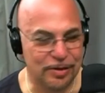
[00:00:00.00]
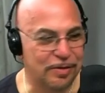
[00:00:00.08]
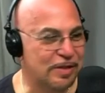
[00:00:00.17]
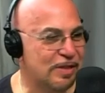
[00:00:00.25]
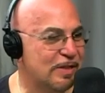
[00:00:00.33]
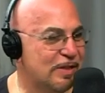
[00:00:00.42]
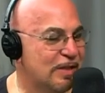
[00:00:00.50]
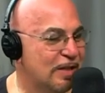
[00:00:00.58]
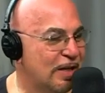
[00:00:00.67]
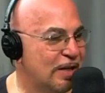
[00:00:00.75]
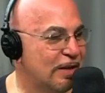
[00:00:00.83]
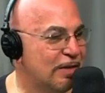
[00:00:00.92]
so this is
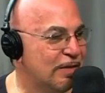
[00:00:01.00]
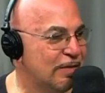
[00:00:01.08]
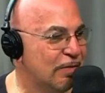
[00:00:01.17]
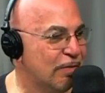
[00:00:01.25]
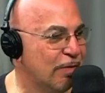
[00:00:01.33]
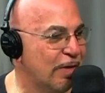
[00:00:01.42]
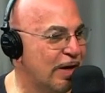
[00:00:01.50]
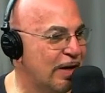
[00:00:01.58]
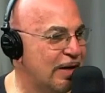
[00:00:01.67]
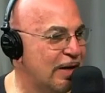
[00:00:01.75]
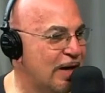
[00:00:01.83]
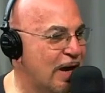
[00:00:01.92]
Hitler's
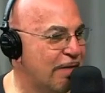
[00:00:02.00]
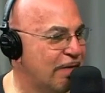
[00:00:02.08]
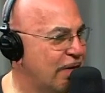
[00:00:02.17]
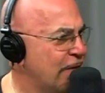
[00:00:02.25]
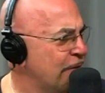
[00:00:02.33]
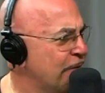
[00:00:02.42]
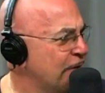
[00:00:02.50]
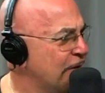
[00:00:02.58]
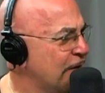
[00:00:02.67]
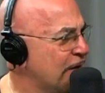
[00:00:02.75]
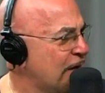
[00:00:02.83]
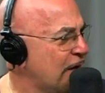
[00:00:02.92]
grand nephew,
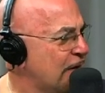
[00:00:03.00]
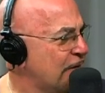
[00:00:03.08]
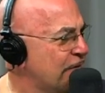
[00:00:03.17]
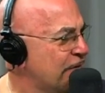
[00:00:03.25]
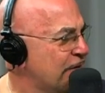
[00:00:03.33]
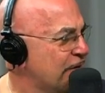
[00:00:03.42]
kind of.